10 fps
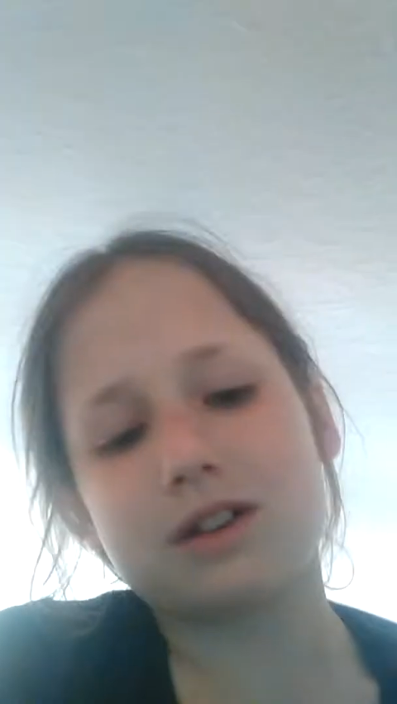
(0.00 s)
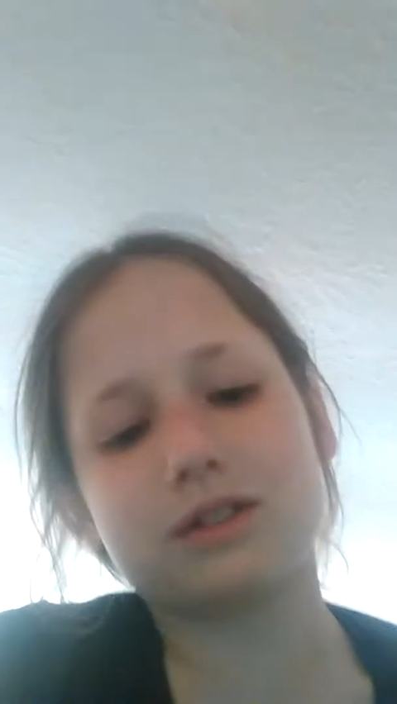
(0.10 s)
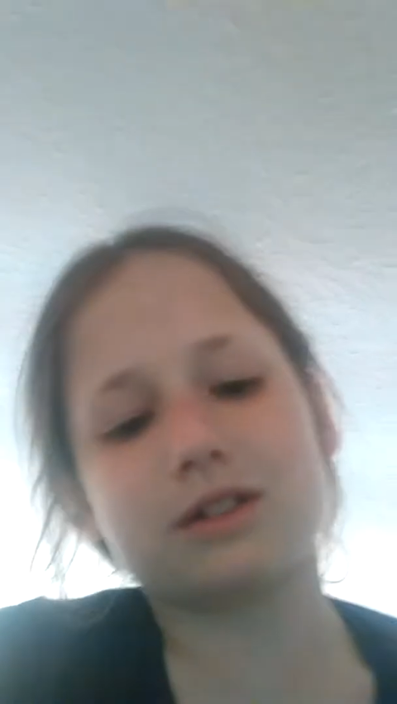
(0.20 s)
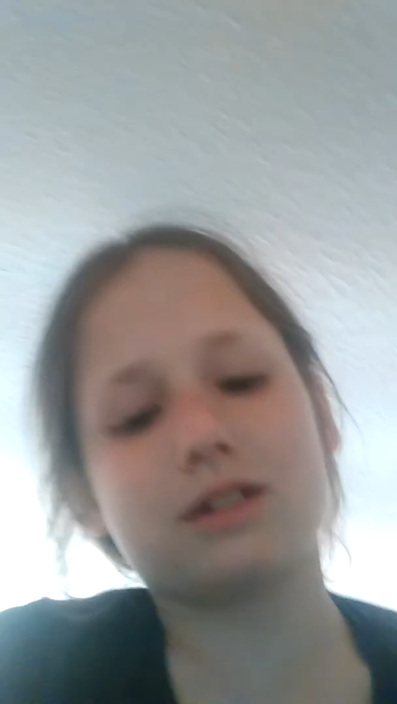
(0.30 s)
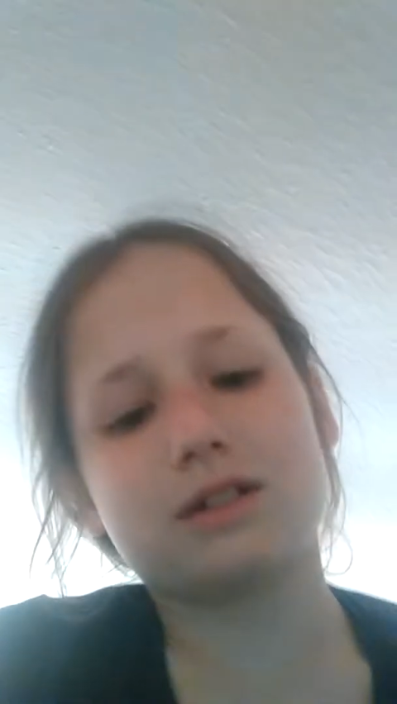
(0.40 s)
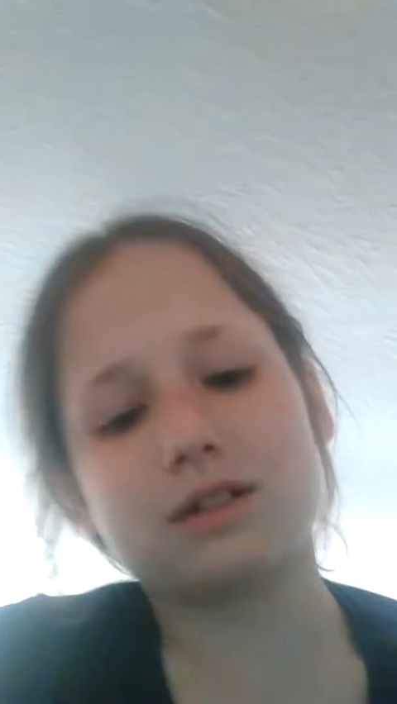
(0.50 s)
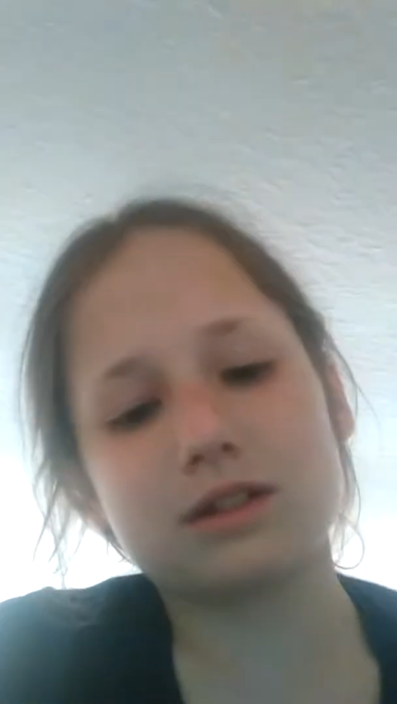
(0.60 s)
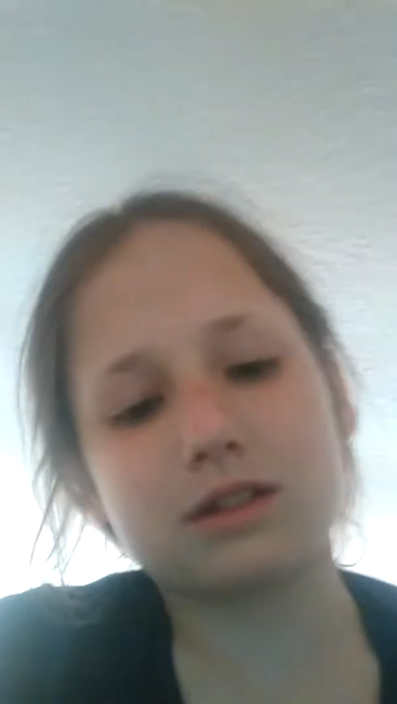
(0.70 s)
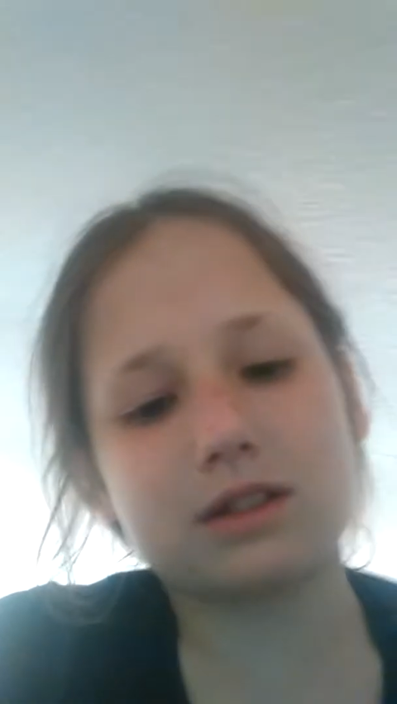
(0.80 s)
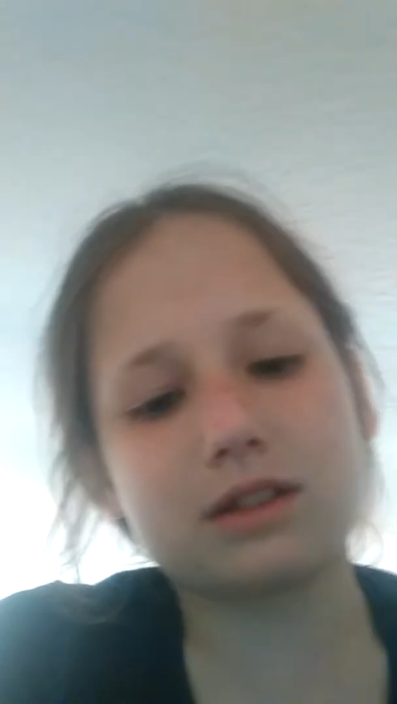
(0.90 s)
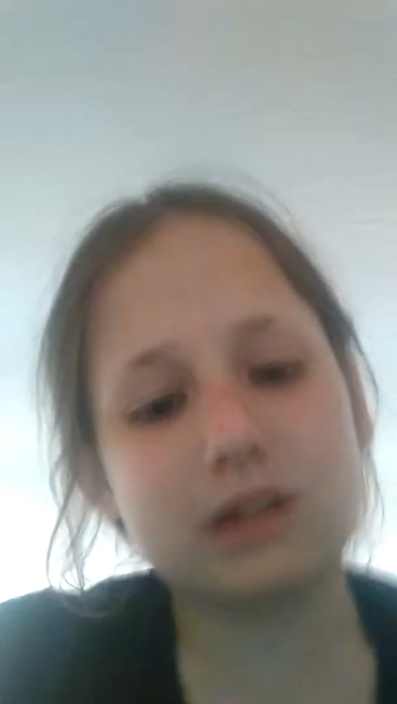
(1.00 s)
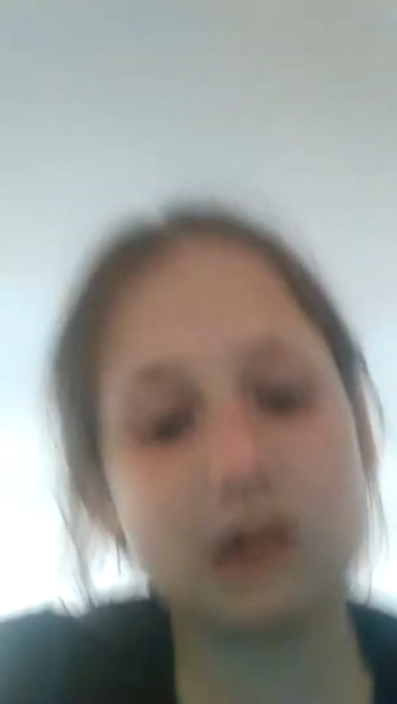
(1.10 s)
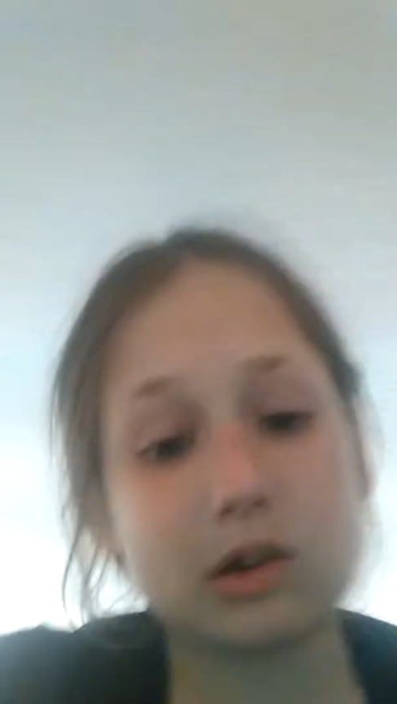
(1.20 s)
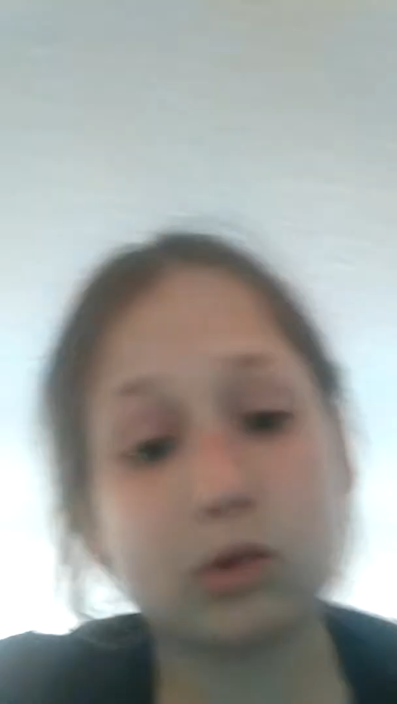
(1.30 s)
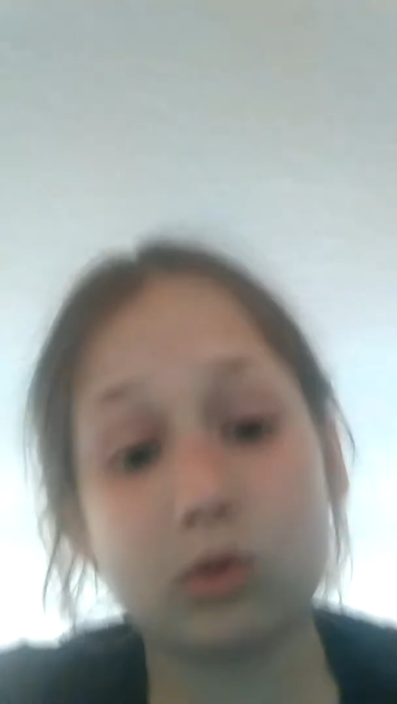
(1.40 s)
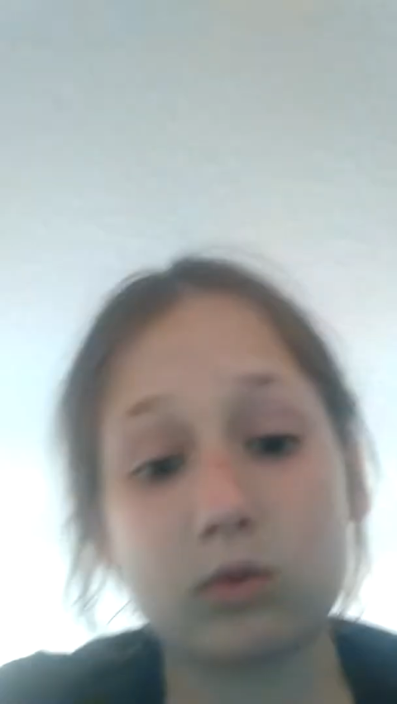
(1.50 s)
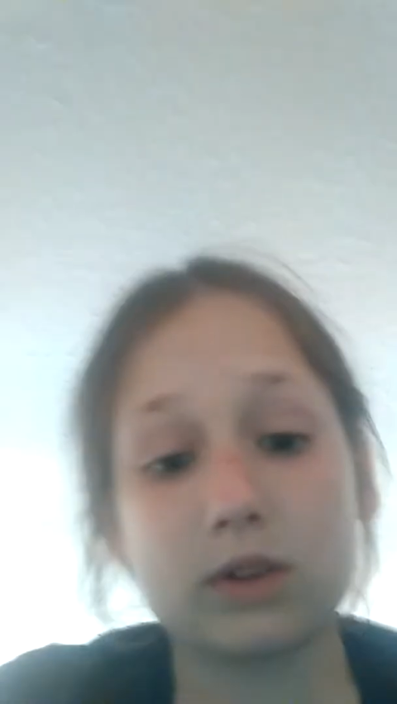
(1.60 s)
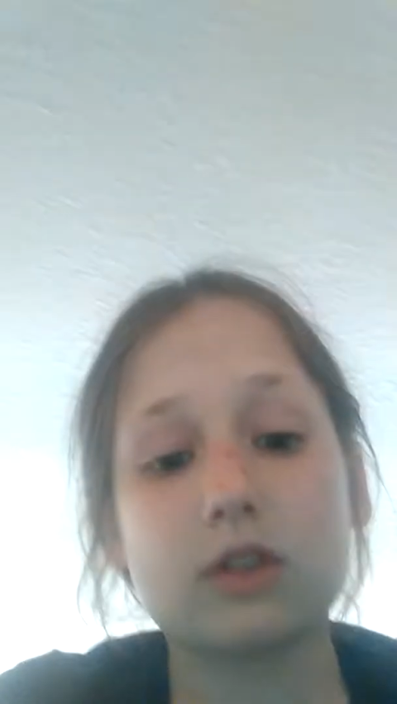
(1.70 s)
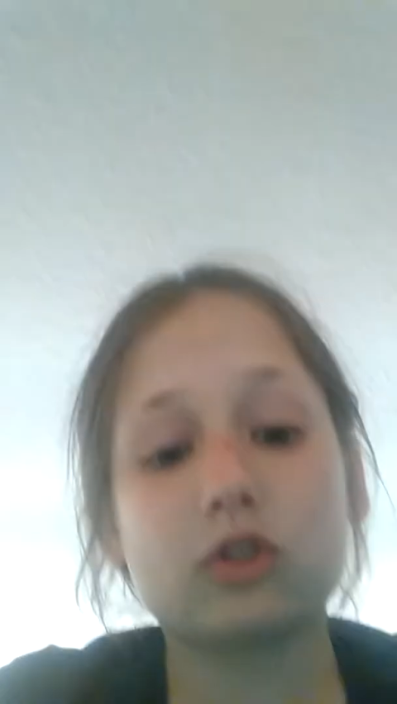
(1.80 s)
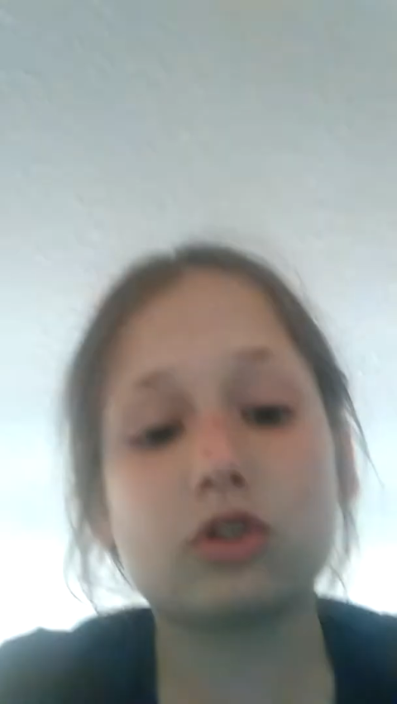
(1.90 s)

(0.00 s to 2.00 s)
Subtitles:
So yeah, they're all really good